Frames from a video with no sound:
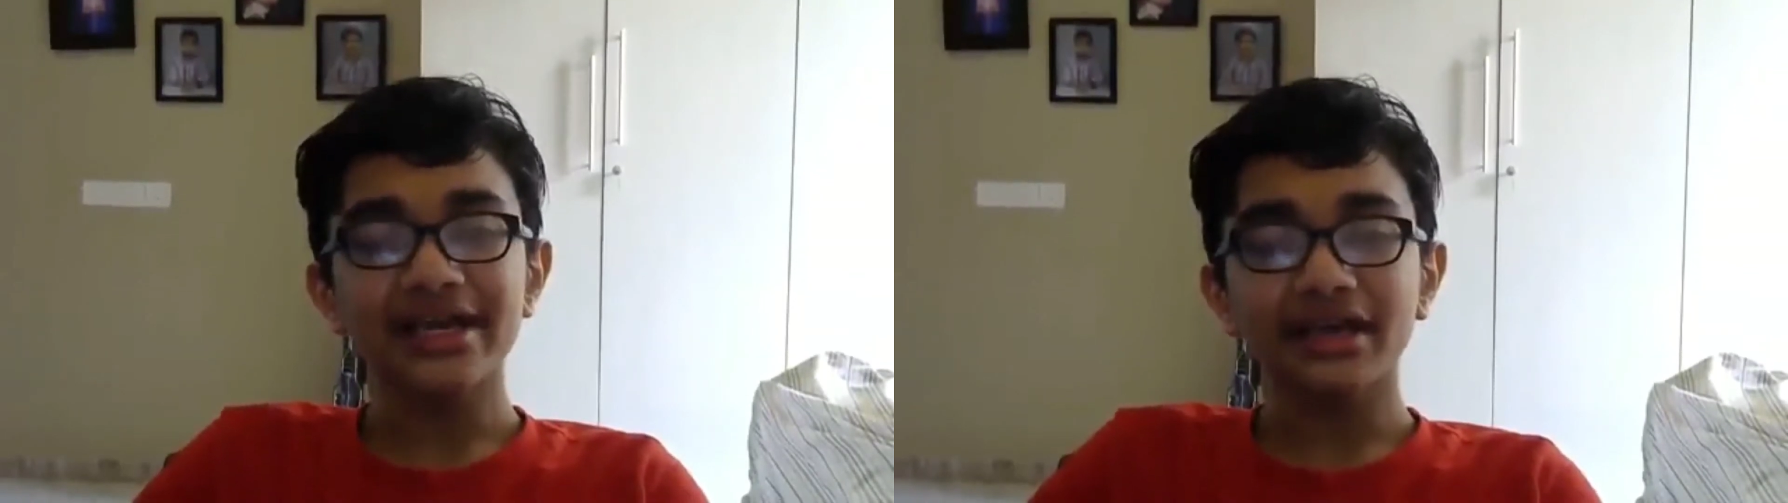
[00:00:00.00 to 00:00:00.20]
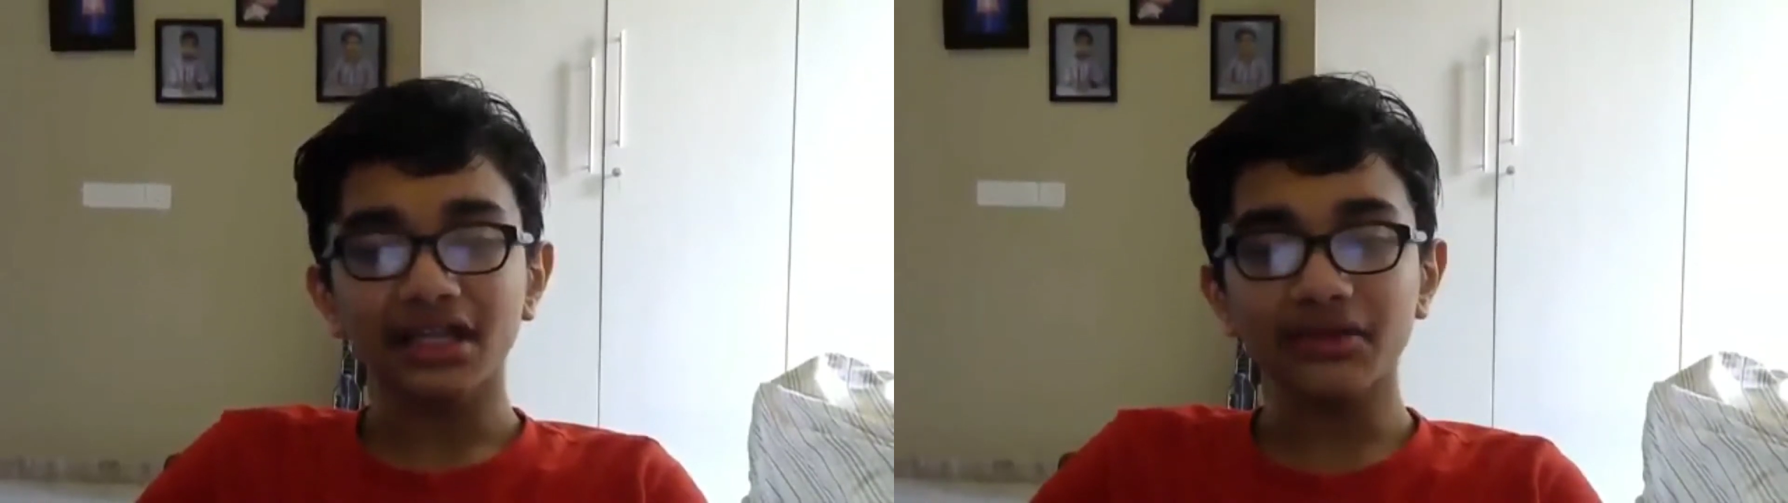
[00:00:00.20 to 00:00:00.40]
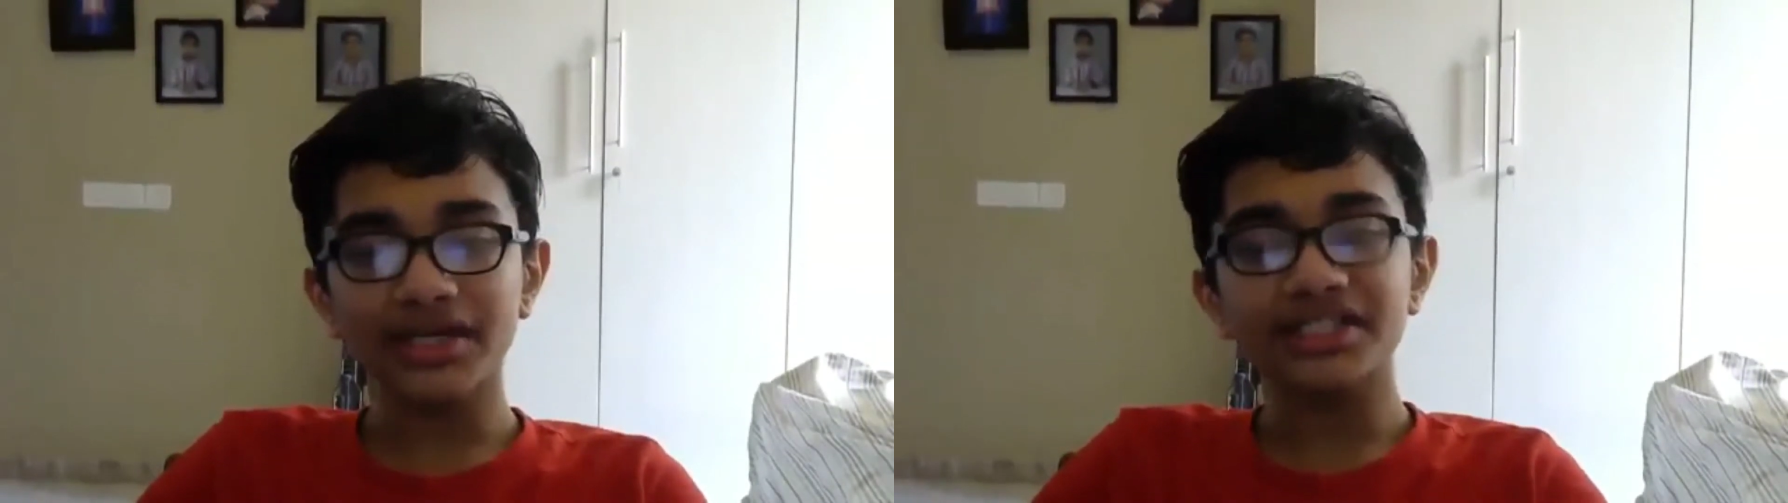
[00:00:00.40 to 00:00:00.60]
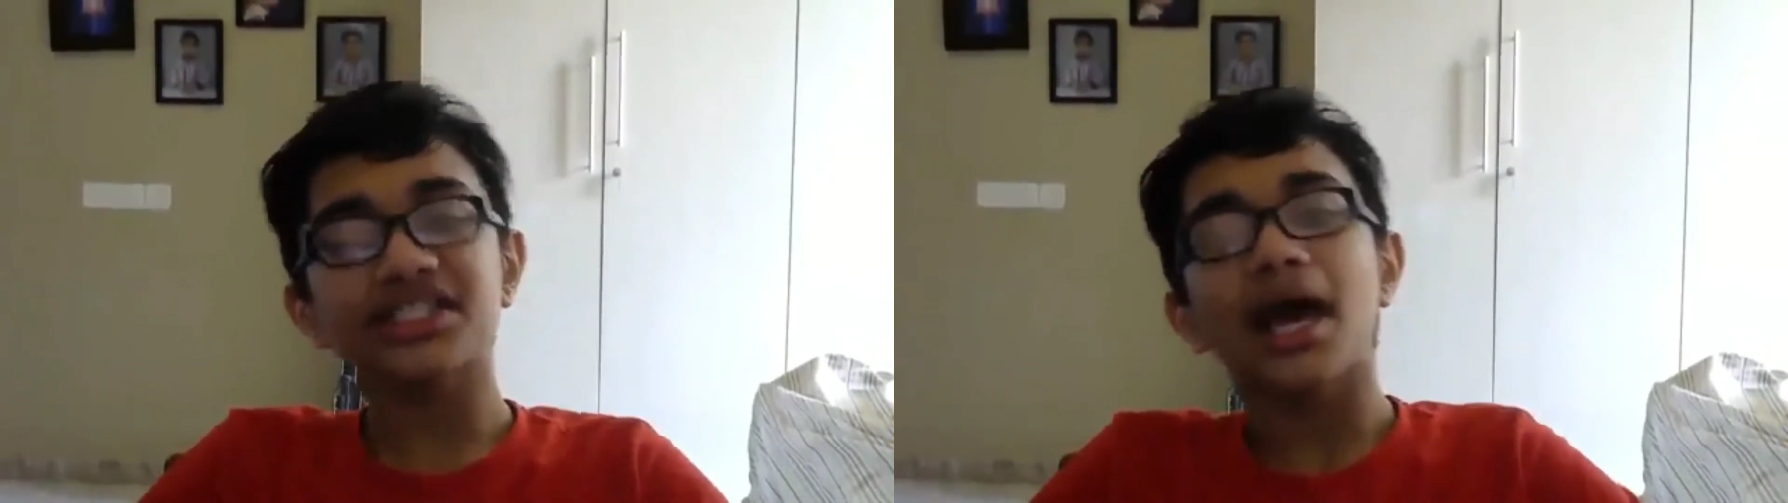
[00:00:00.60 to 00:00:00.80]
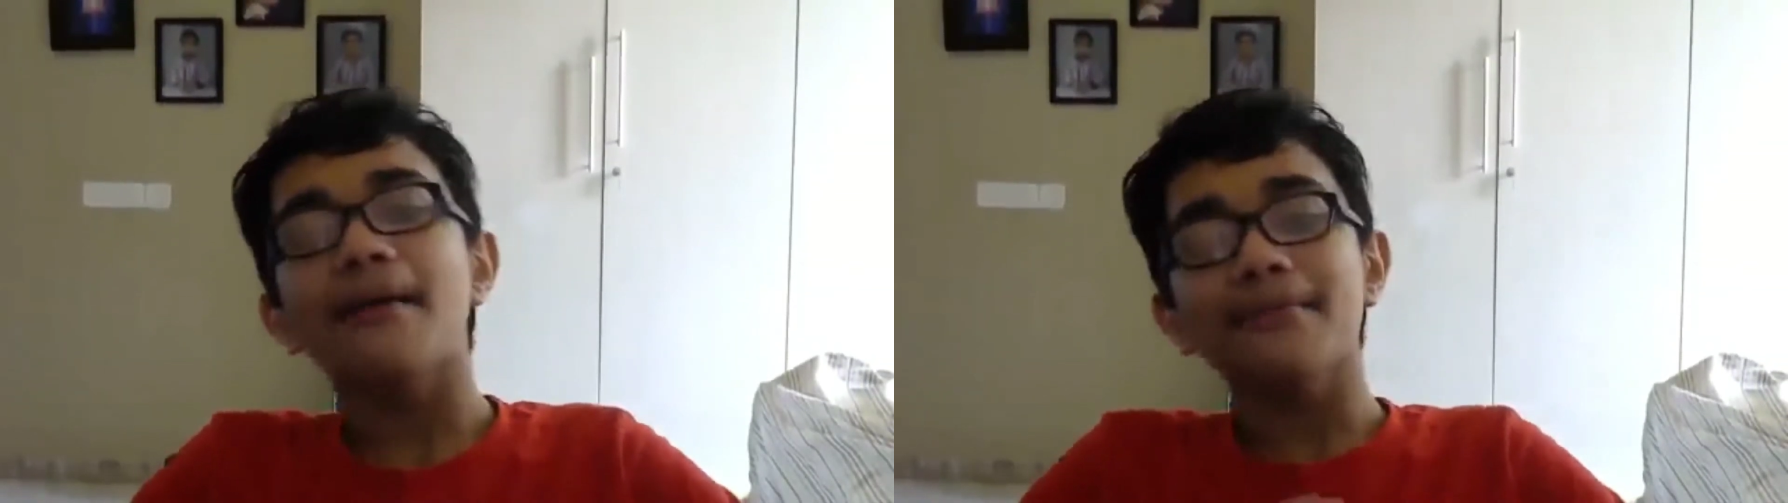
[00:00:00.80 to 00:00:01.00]

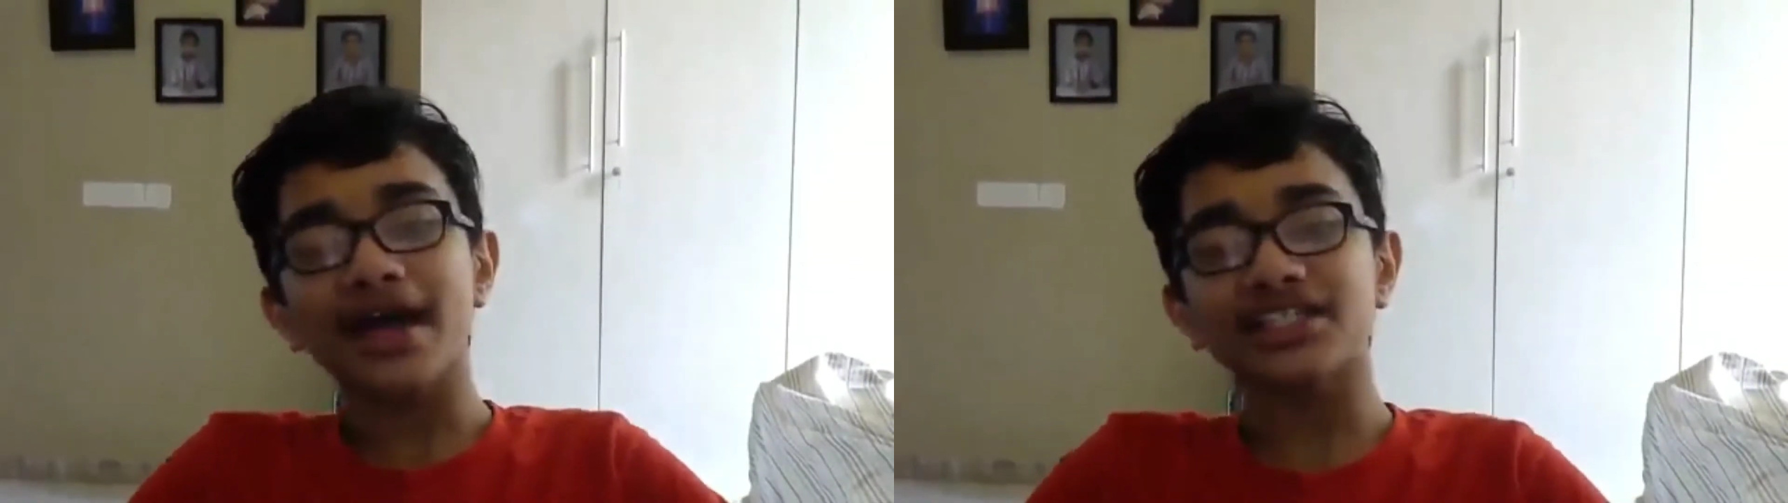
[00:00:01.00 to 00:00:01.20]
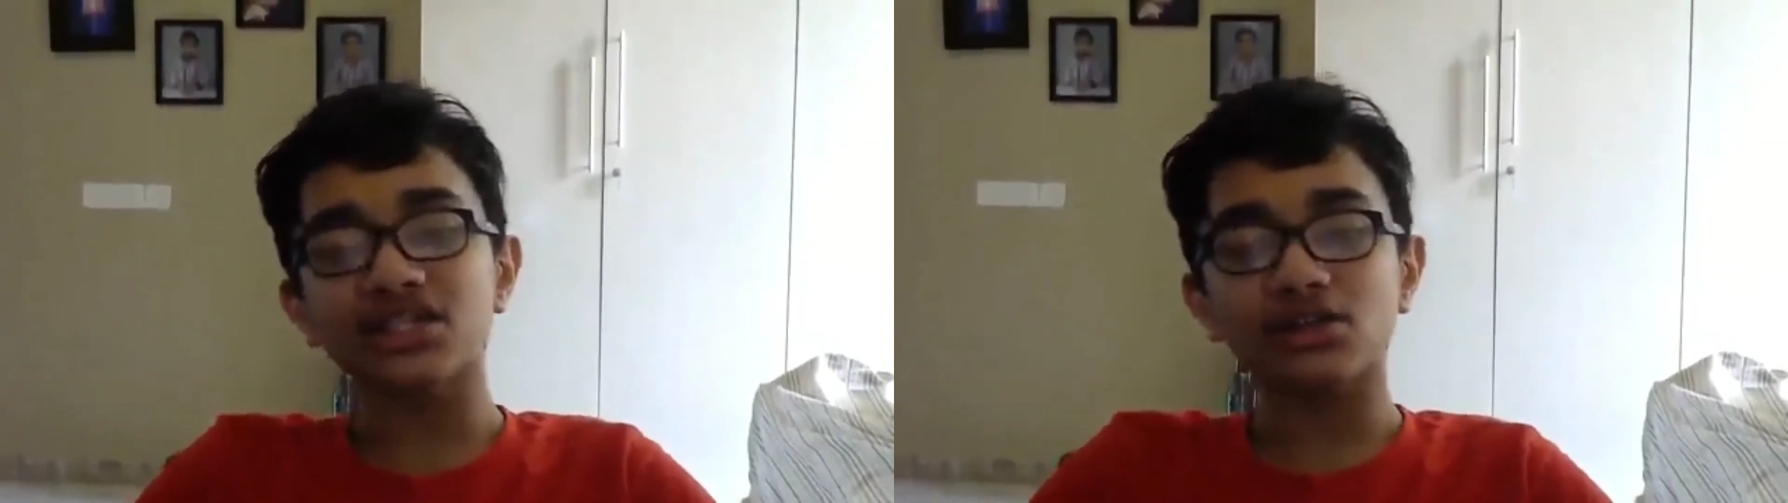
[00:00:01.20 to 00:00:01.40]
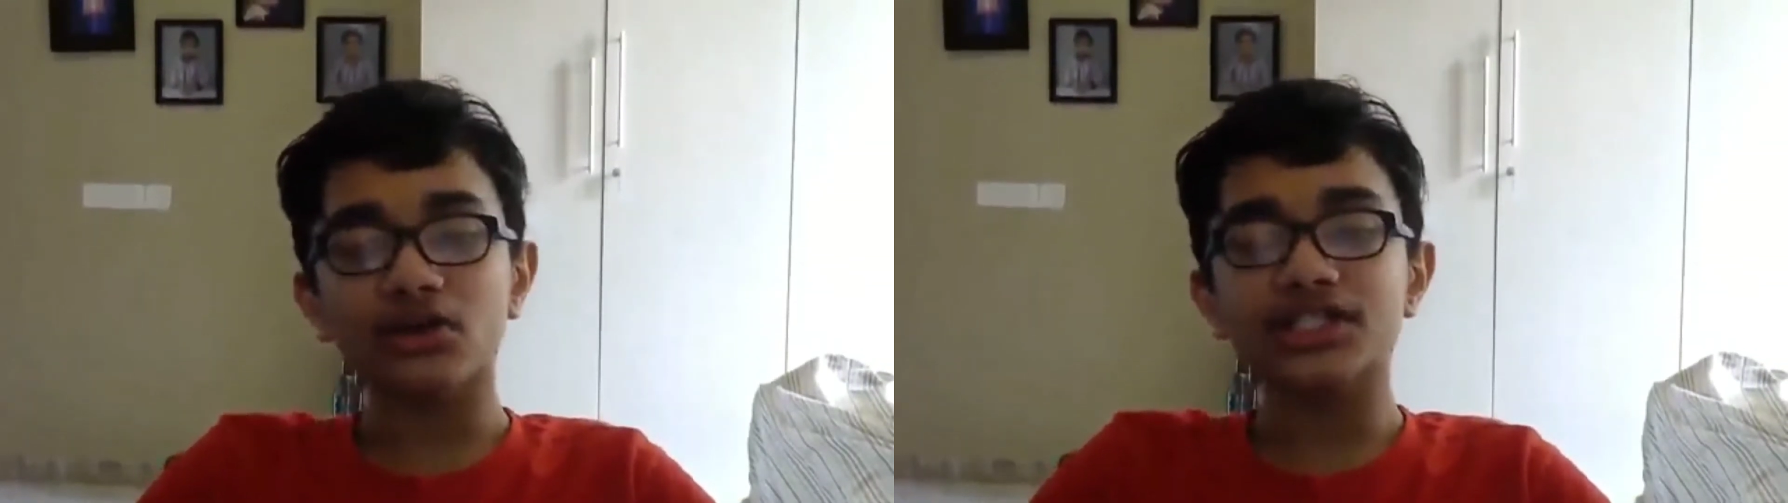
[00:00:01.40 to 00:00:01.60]
Anyways, masculine